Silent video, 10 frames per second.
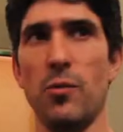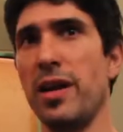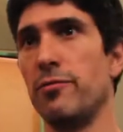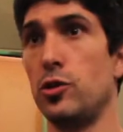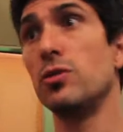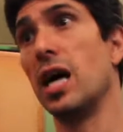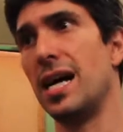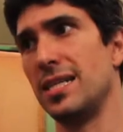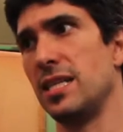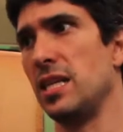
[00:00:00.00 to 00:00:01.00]
we have 2
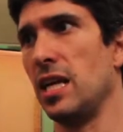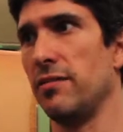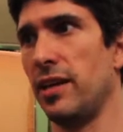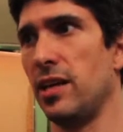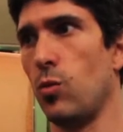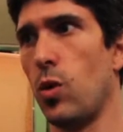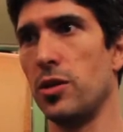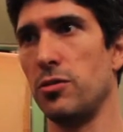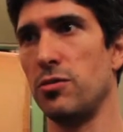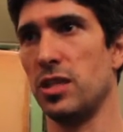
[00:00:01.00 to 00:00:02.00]
guys in an elevator,
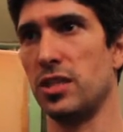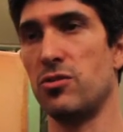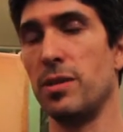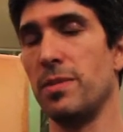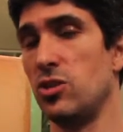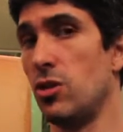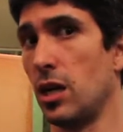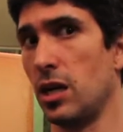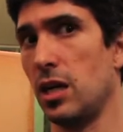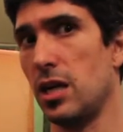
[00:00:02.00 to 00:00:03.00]
one who's extremely drunk,